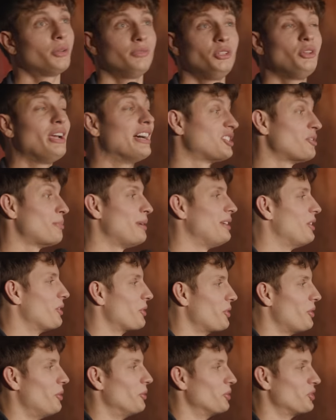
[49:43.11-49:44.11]
You guys have been
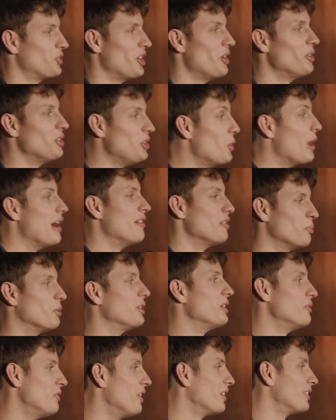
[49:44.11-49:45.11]
here the whole show. You know I have a
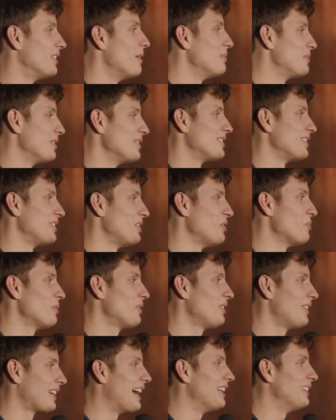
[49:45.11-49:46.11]
pretty fucked up sense of humor. Like,